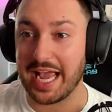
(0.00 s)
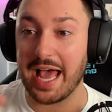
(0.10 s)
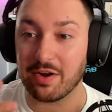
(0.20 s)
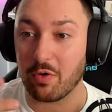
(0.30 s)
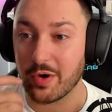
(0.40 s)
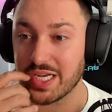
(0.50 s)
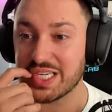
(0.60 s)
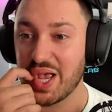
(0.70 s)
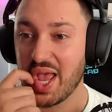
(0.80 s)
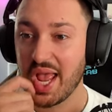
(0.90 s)

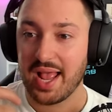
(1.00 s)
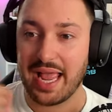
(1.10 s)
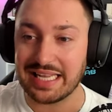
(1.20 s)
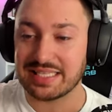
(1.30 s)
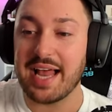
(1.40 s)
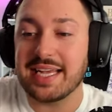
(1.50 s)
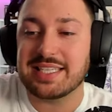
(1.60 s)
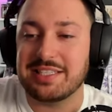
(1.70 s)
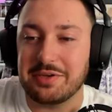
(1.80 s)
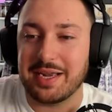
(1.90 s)
categories, it's nice
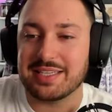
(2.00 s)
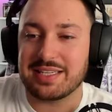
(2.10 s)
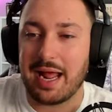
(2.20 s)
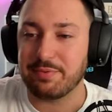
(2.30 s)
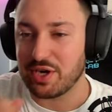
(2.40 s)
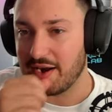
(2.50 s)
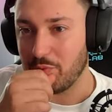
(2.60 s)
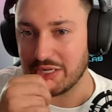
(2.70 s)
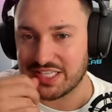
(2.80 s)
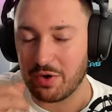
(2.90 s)
because you get a snapshot
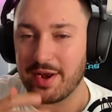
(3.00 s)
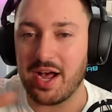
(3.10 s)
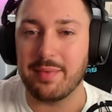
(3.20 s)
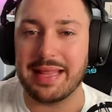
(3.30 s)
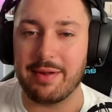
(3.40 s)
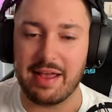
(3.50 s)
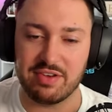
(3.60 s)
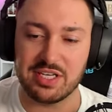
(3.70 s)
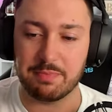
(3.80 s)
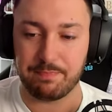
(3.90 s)
of what's going on without
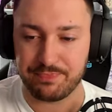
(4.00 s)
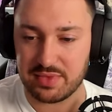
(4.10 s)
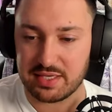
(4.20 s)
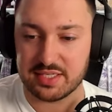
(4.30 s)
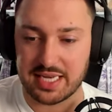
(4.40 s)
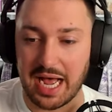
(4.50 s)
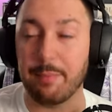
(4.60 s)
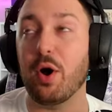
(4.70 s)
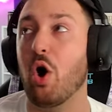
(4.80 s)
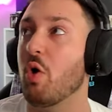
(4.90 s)
having to
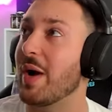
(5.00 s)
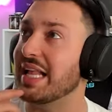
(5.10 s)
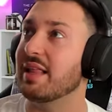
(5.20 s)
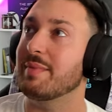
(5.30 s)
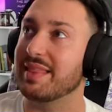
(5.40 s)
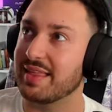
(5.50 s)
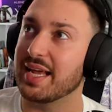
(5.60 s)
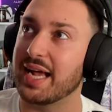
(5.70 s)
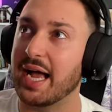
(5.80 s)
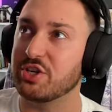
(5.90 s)
stop. Oh, wait, let me
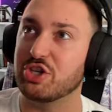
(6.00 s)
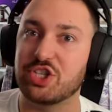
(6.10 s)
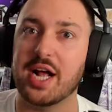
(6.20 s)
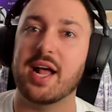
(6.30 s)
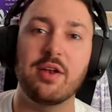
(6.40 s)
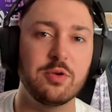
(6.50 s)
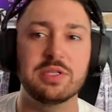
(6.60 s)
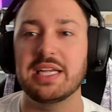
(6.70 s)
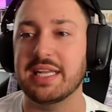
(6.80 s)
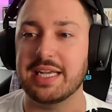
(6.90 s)
think. I should check on
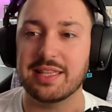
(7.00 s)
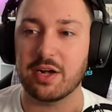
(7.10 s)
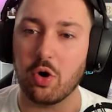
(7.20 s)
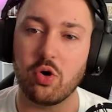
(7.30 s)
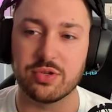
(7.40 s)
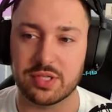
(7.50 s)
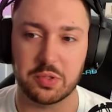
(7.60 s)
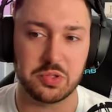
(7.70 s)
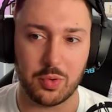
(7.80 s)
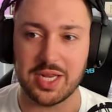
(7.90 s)
who's leading in the goals
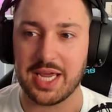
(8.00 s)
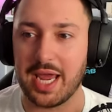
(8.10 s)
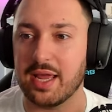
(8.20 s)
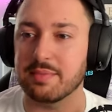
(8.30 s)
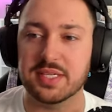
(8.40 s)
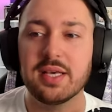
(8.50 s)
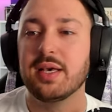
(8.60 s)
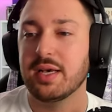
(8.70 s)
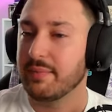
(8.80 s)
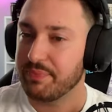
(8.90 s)
through 20 games.
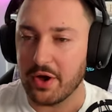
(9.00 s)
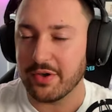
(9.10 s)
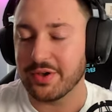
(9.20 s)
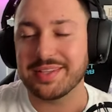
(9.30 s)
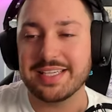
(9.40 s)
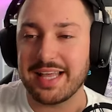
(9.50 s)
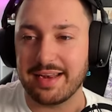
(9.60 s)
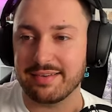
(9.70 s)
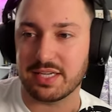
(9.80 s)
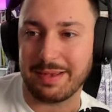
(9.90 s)
No, you can see
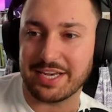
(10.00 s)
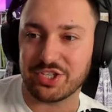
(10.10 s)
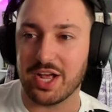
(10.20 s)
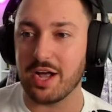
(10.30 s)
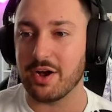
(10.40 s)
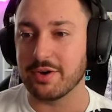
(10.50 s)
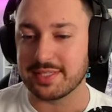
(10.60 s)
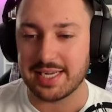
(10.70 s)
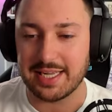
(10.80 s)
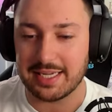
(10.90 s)
that Sebastian Aho
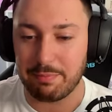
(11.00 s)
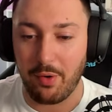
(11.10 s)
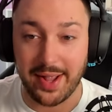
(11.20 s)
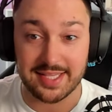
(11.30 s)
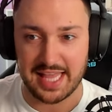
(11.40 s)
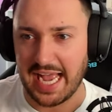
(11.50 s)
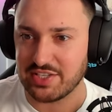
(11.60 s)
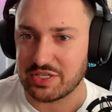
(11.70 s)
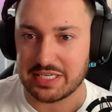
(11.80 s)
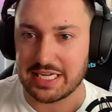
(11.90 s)
is leading in points.
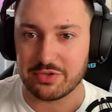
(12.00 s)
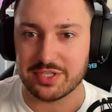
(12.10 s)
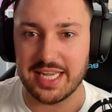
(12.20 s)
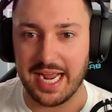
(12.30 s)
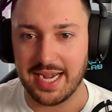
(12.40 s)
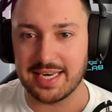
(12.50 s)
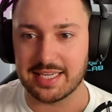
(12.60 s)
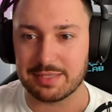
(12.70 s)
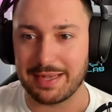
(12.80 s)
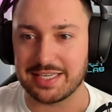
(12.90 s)
That's interesting. I didn't
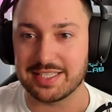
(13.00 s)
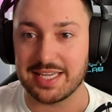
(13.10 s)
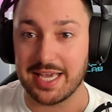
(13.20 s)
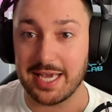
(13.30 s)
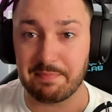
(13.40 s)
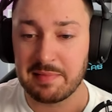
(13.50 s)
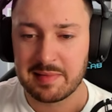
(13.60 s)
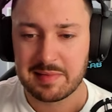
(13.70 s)
expect to see him.